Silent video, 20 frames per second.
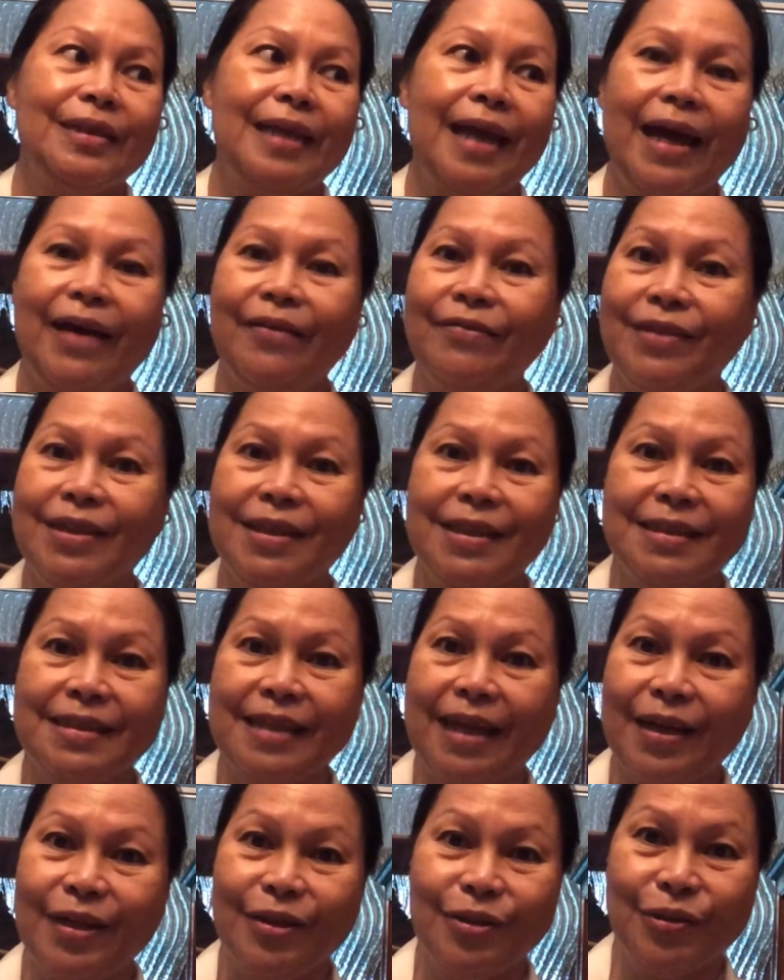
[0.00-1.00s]
have the
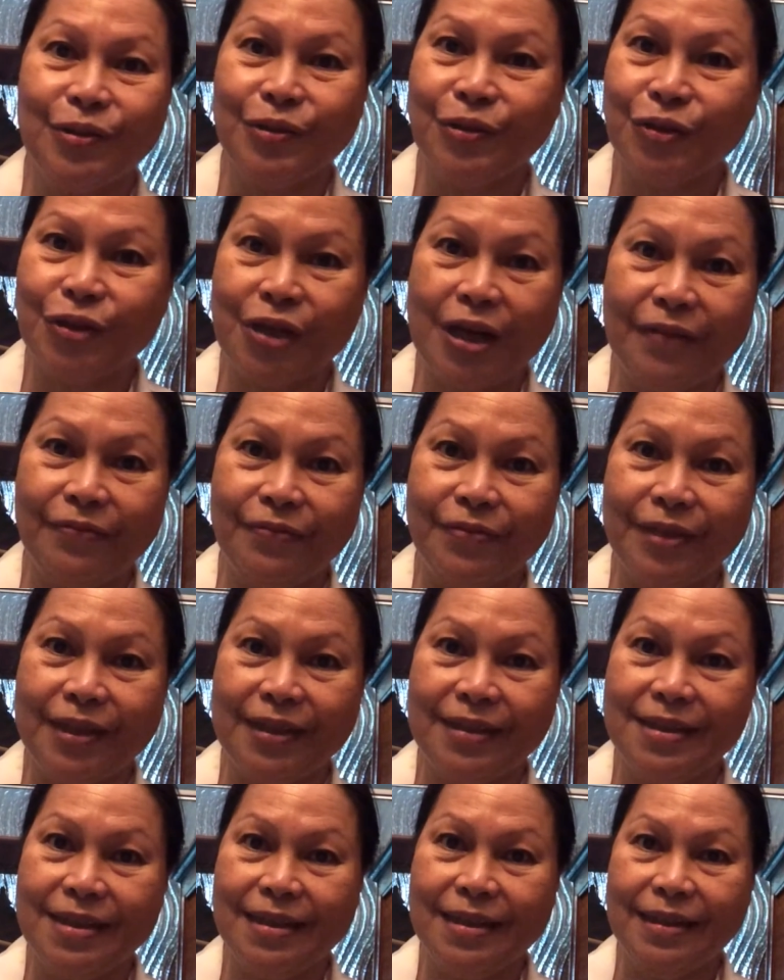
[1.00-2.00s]
desire to
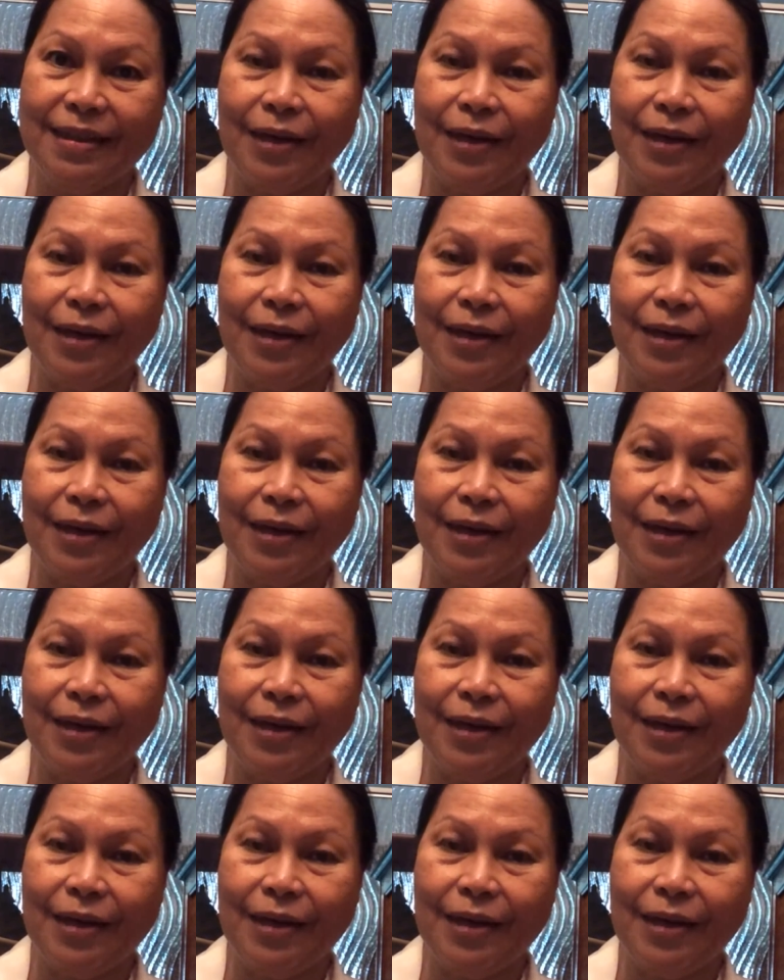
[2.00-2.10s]
travel.